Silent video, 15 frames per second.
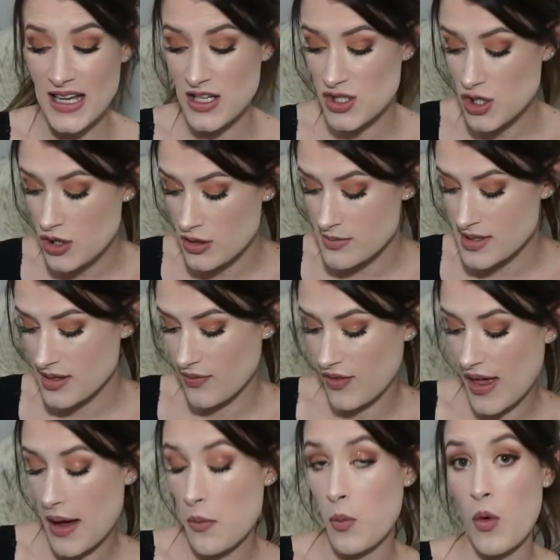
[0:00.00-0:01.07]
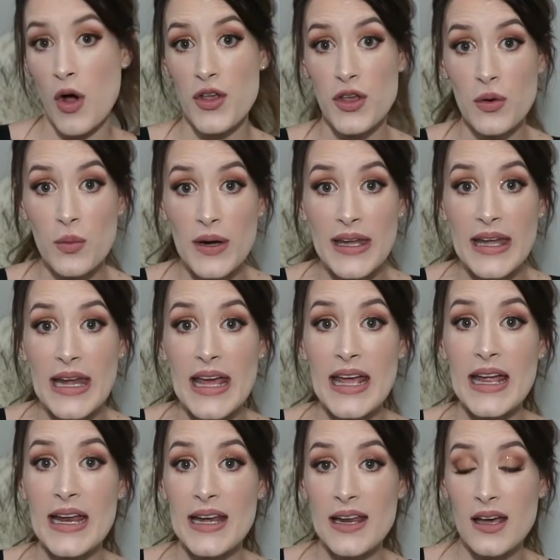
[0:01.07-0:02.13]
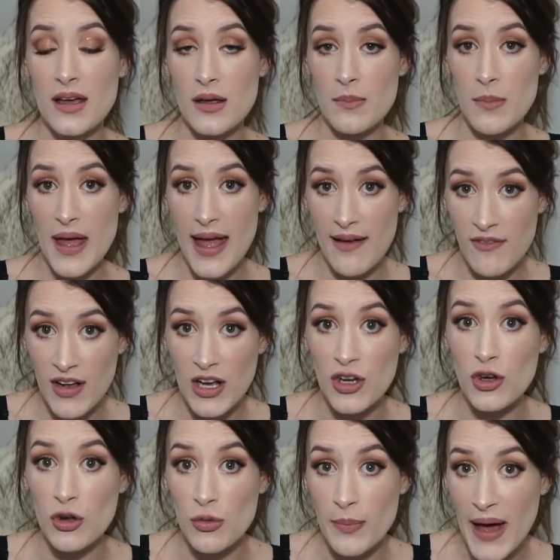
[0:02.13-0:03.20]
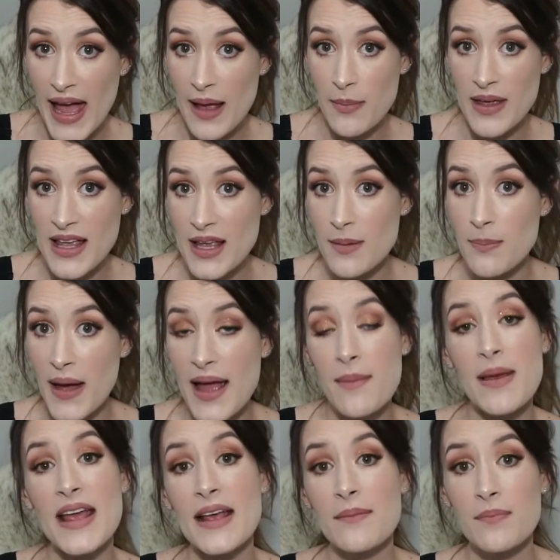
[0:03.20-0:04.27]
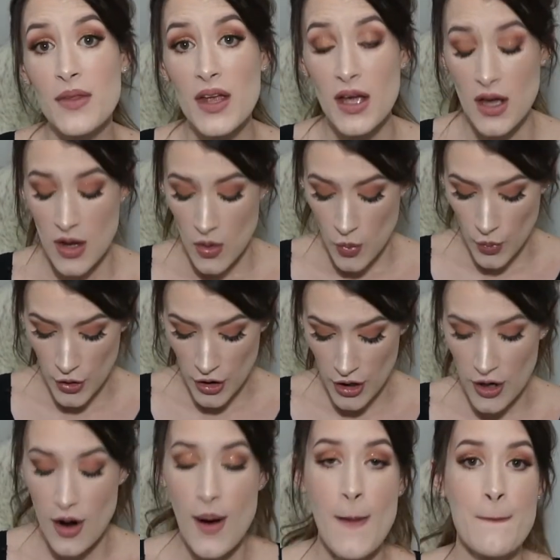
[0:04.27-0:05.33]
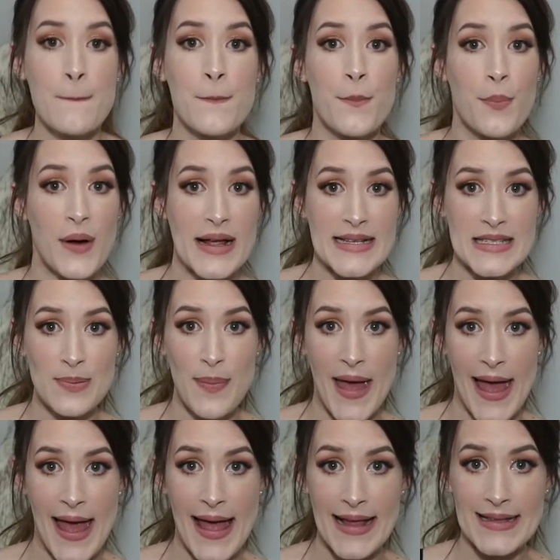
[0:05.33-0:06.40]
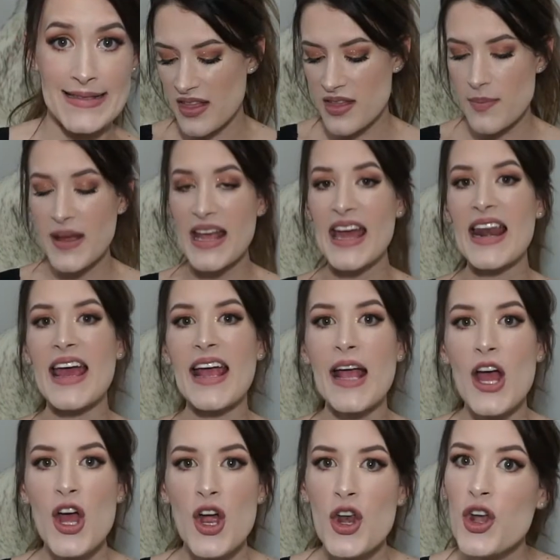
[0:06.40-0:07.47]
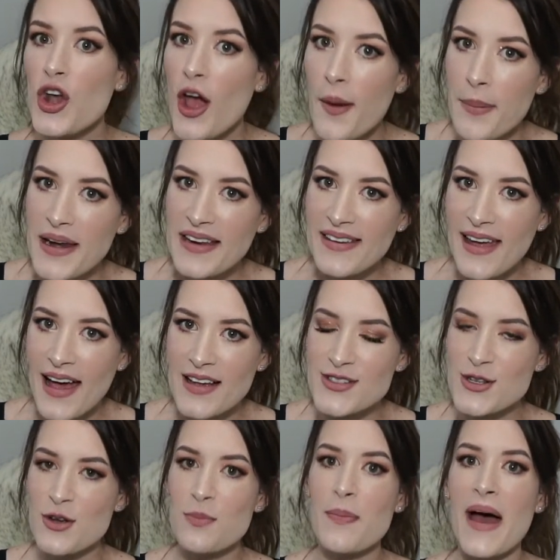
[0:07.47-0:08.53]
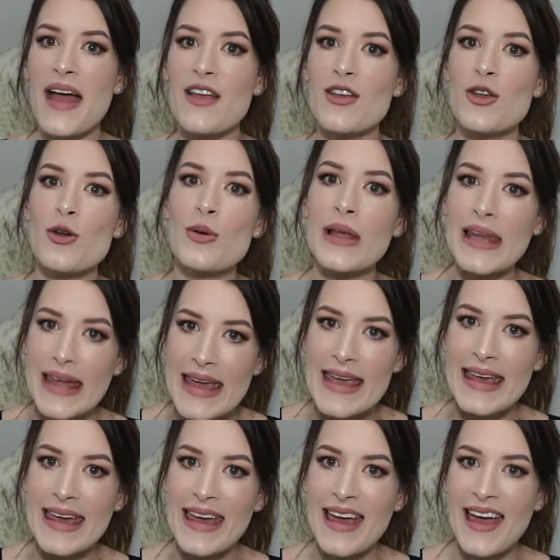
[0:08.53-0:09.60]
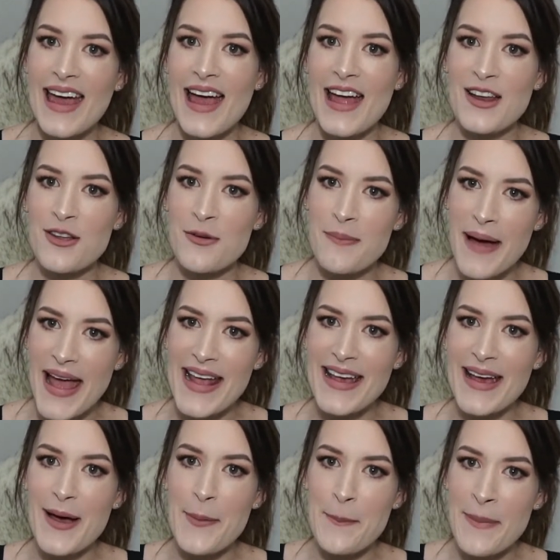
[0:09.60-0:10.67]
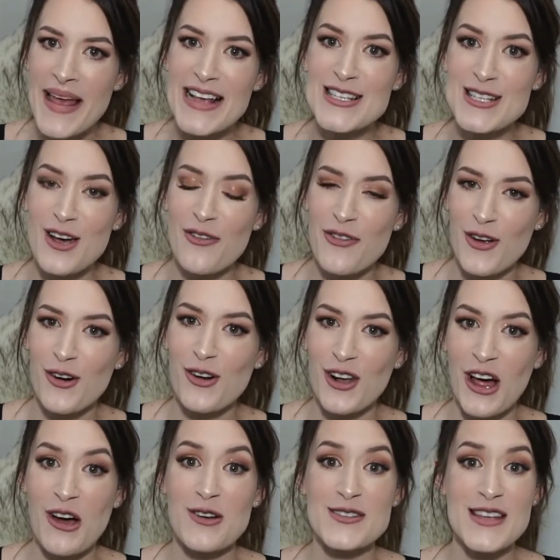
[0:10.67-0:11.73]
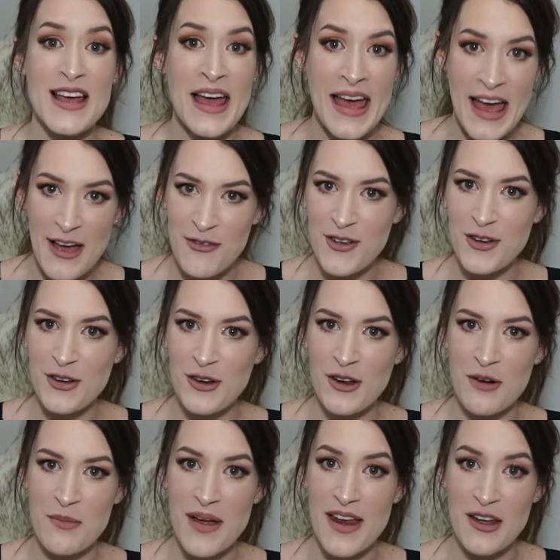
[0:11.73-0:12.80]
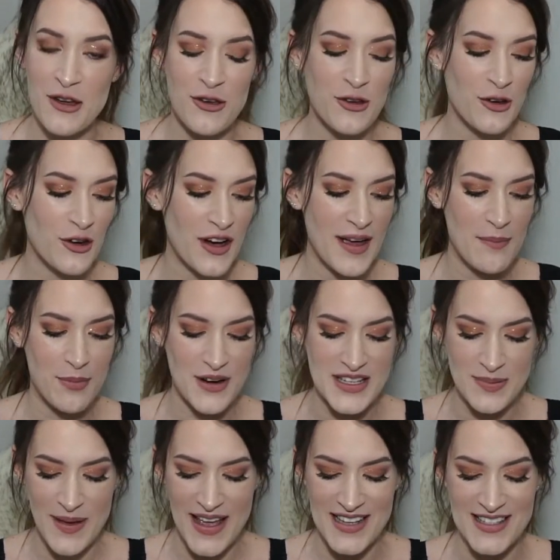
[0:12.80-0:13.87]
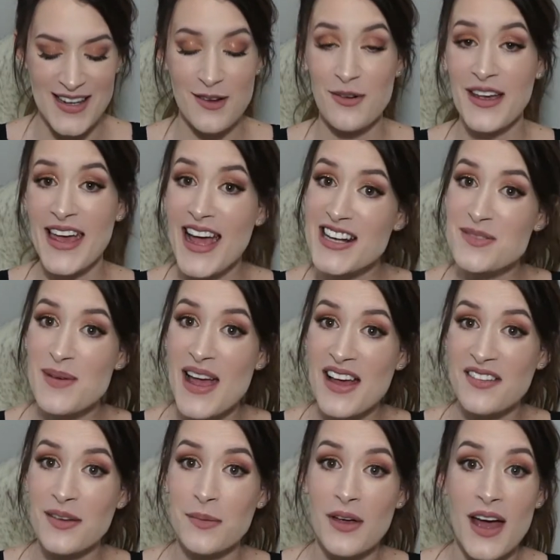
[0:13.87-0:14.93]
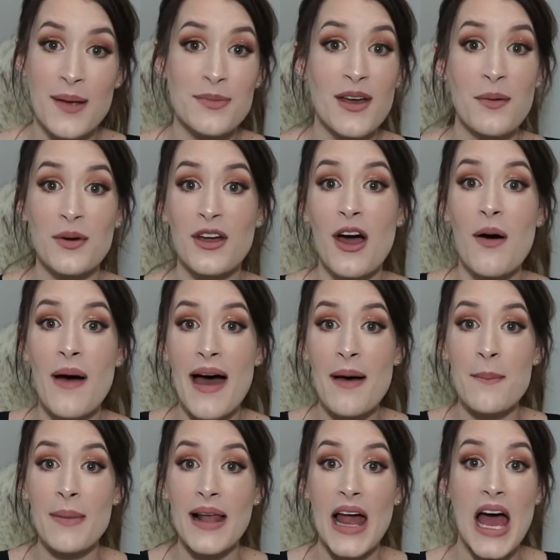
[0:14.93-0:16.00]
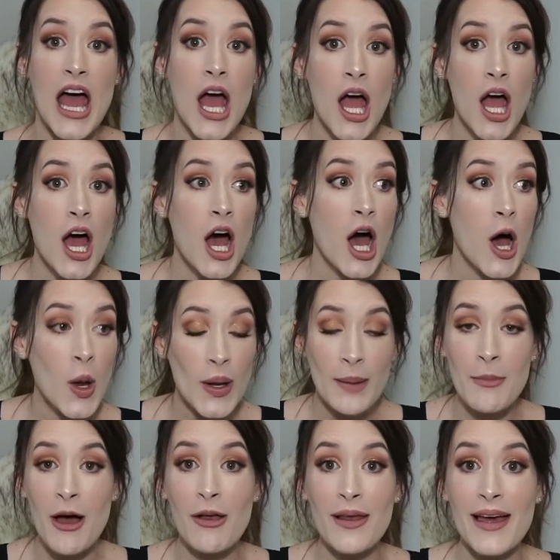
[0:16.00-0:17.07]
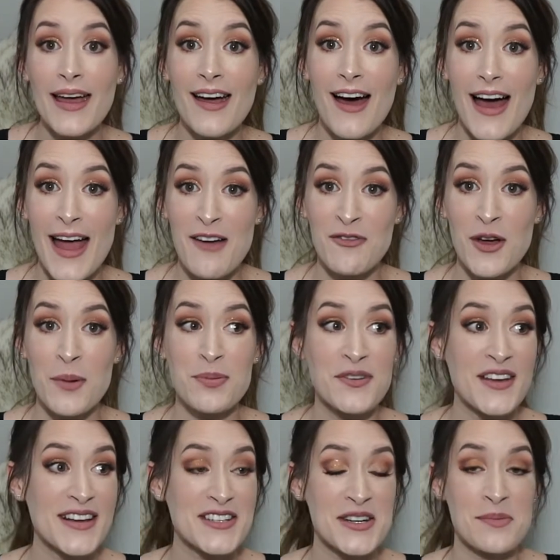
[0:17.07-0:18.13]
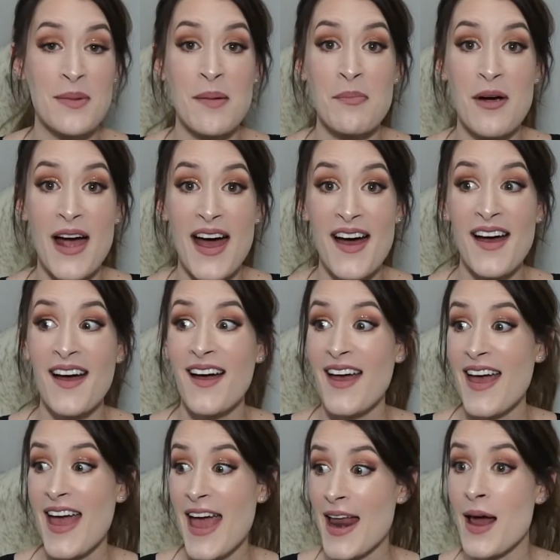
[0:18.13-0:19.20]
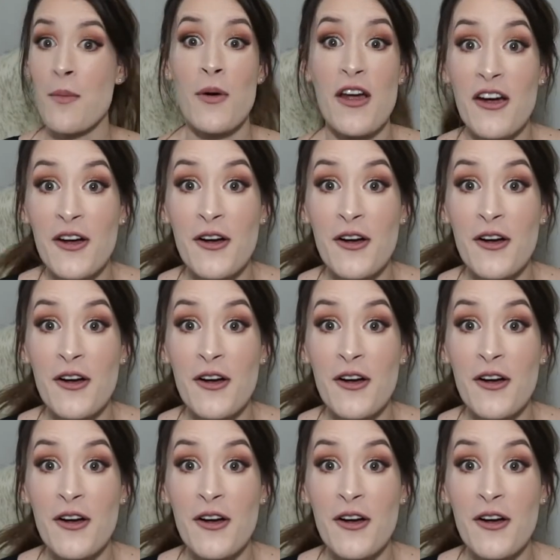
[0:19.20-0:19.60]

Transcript: in terms of like what you would need having a new baby were breast pads. In the beginning, nobody tells you, but you leak and you make a mess of your clothes if you do not have breast pads, and it would catch me out sometimes. I would go out and be like, holy moly, I have no protection in my bra and I'm wearing